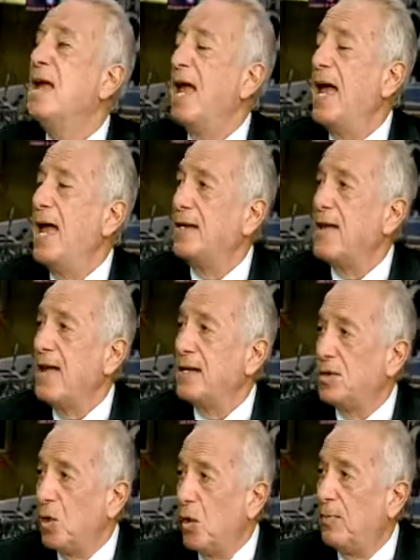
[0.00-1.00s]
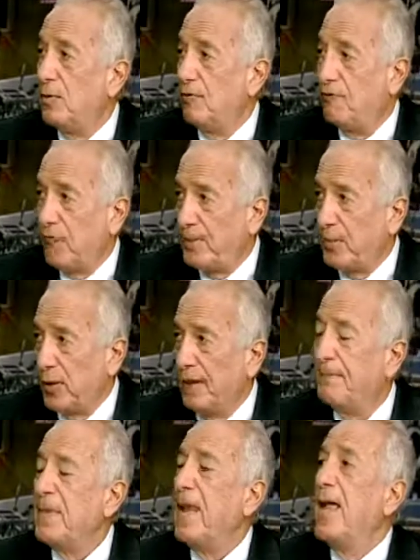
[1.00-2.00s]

and, and global footprint.